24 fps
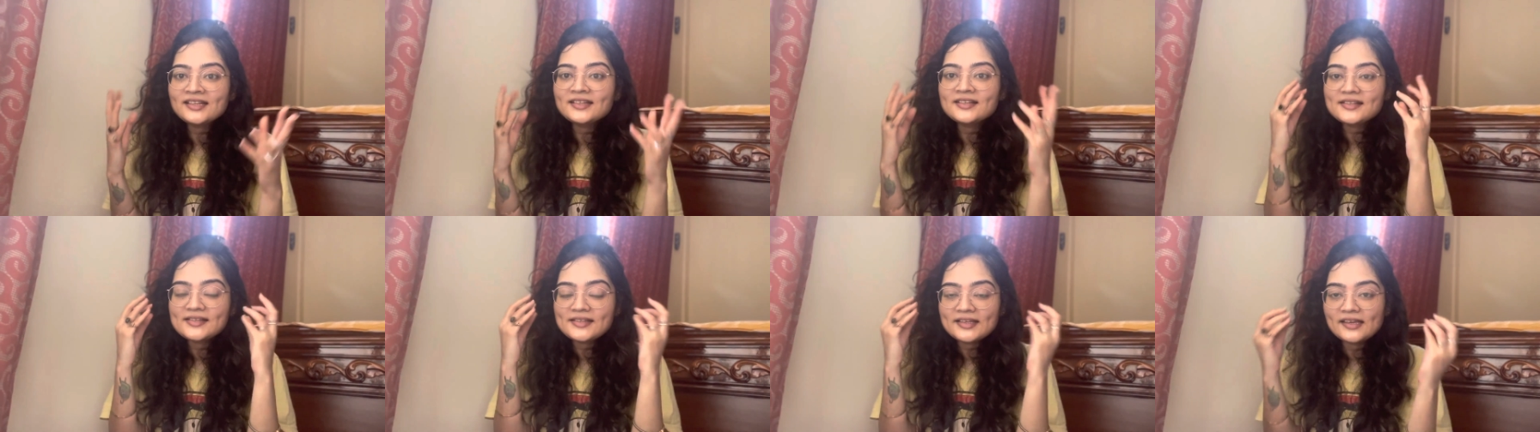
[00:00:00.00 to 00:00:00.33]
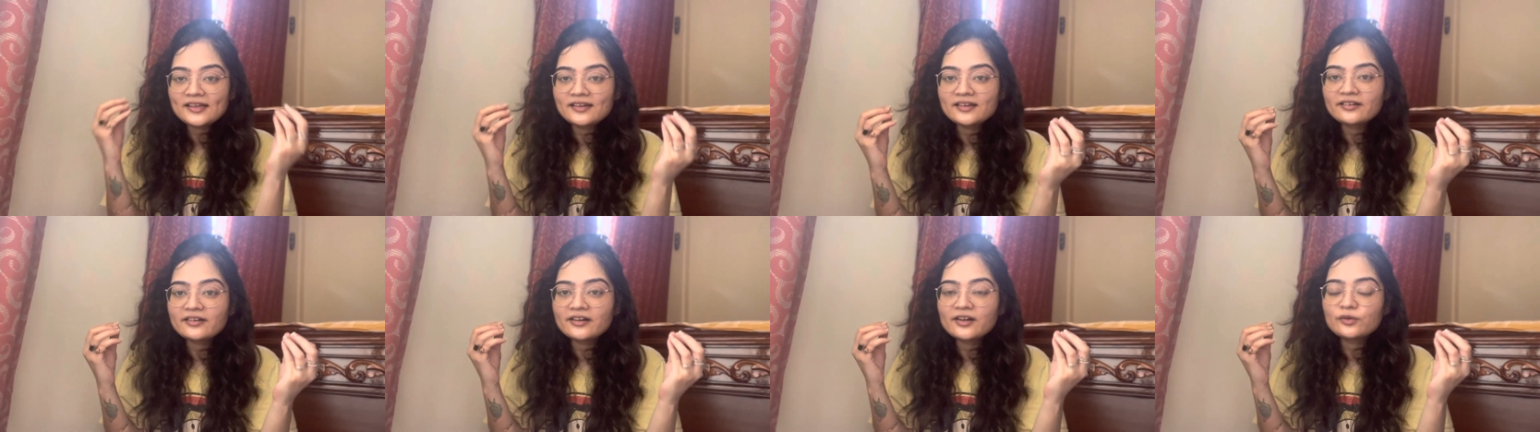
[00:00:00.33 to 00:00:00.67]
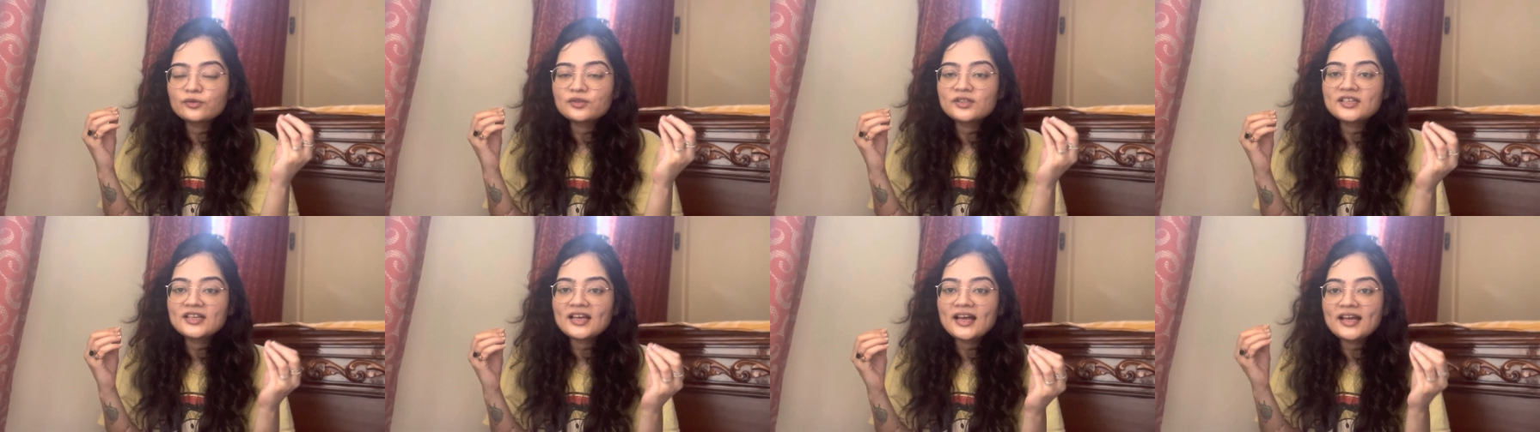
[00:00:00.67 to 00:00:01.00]
the skin
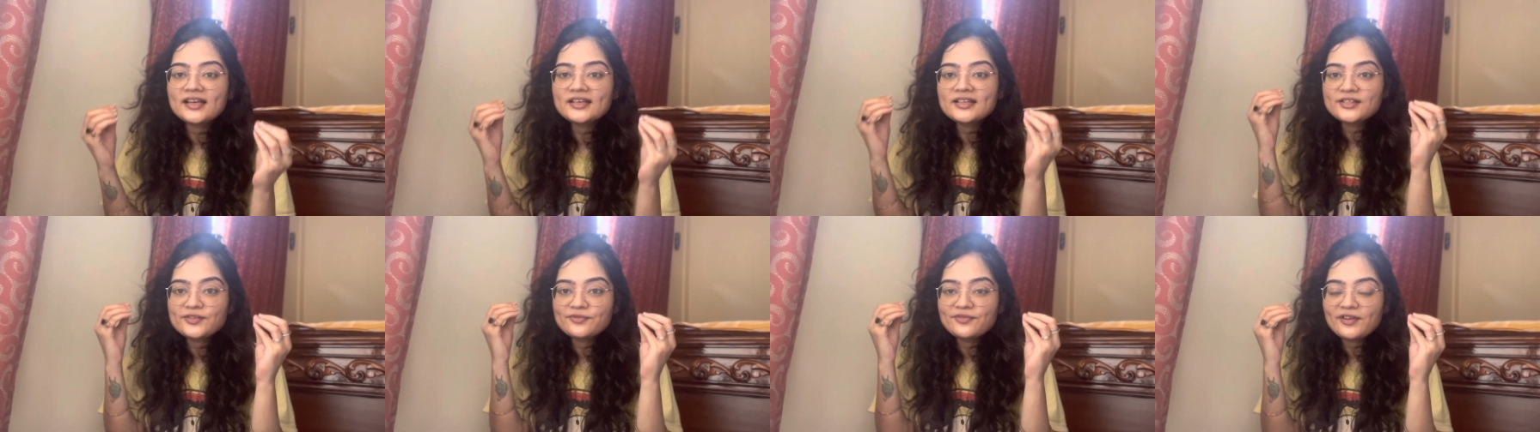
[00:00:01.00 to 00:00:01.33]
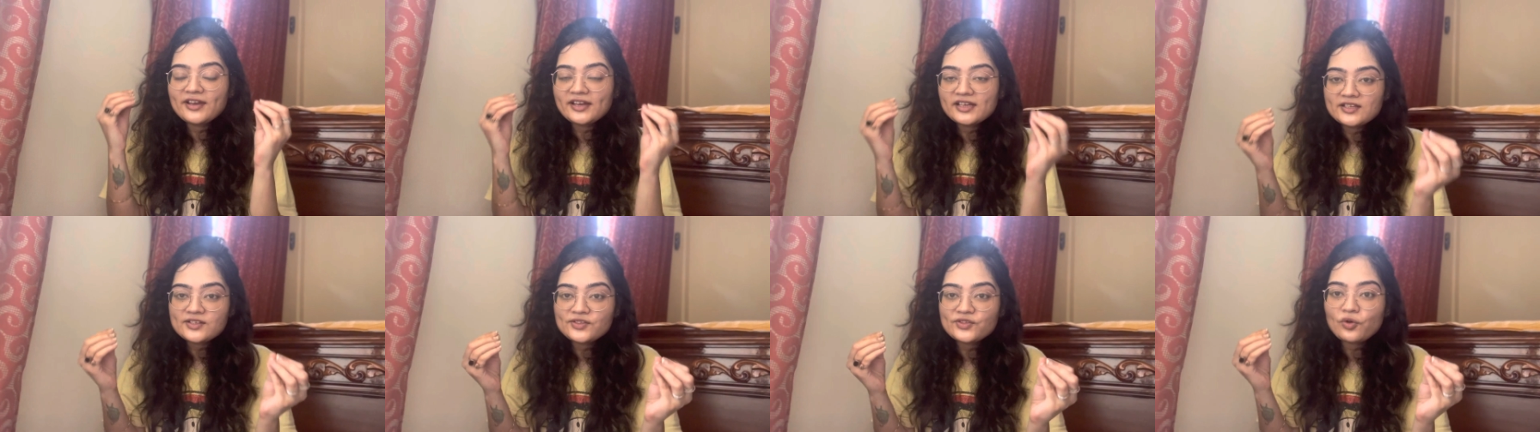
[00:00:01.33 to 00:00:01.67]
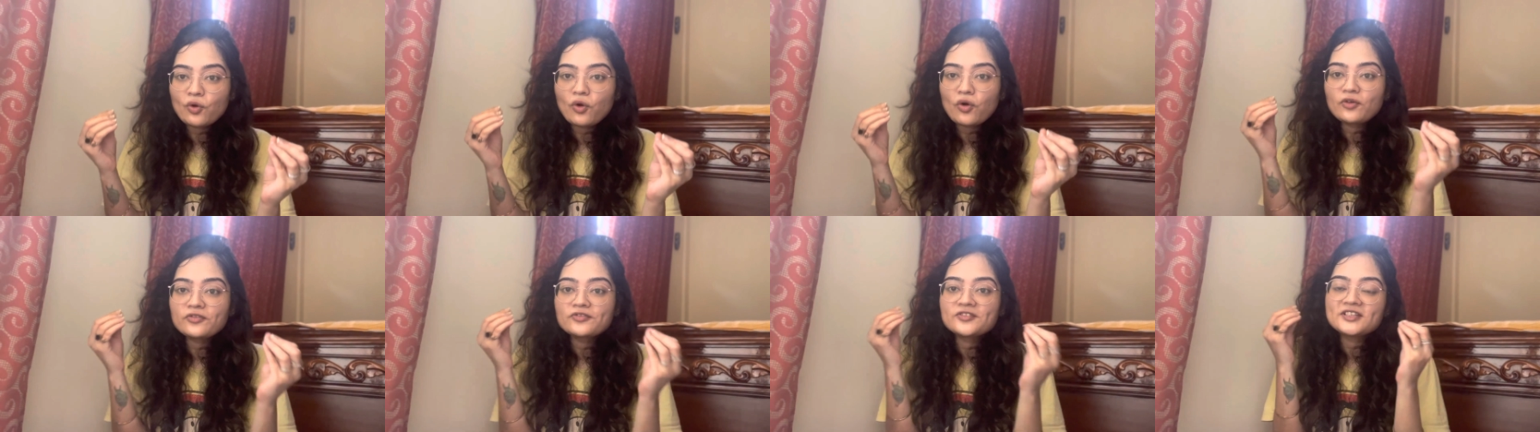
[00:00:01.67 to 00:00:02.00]
around the eye is very
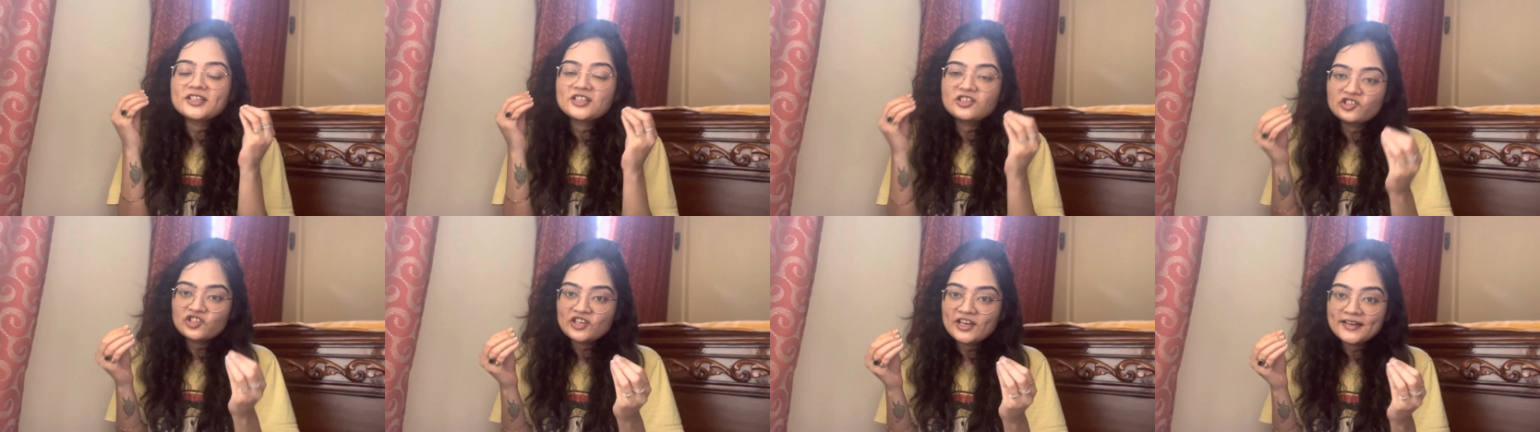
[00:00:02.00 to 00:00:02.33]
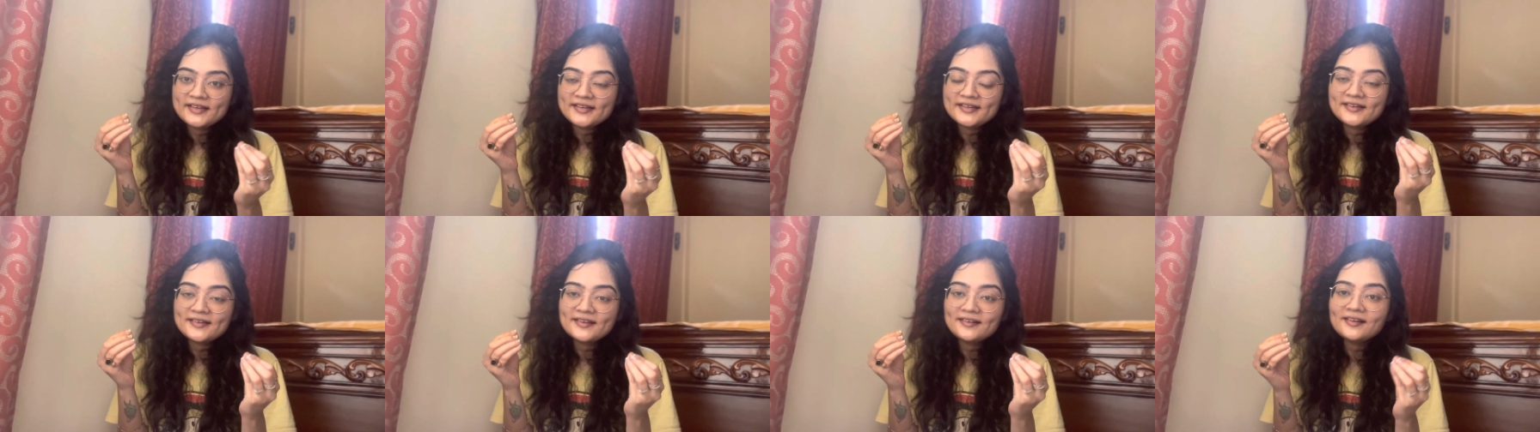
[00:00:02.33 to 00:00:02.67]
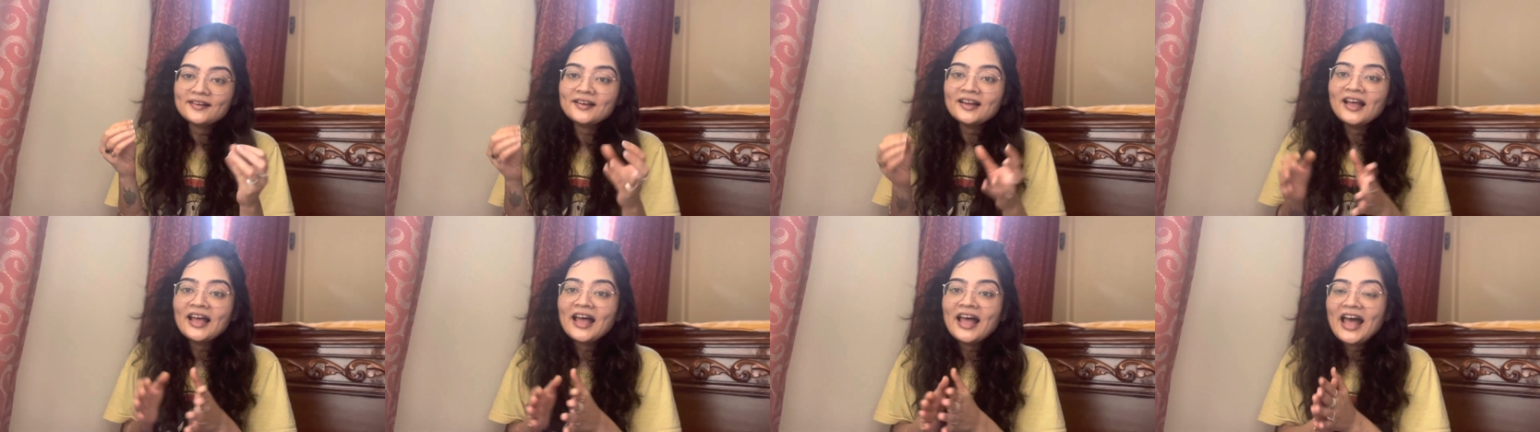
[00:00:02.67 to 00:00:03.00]
soft and gentle,